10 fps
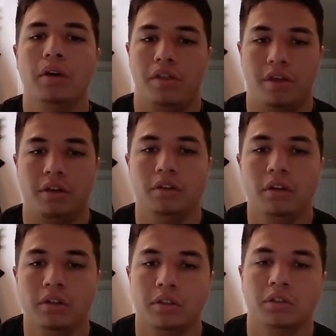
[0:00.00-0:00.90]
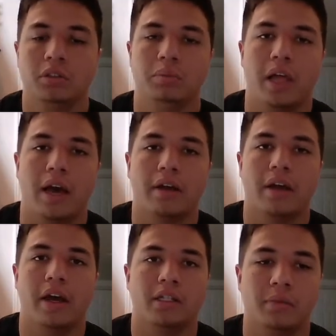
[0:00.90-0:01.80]
then turns black
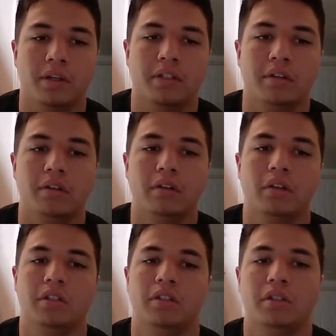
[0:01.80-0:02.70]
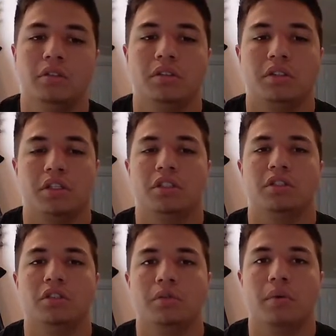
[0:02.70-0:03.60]
as bacteria continues to
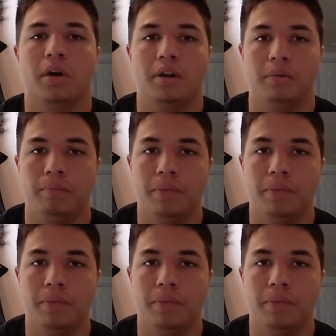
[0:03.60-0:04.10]
digest your body.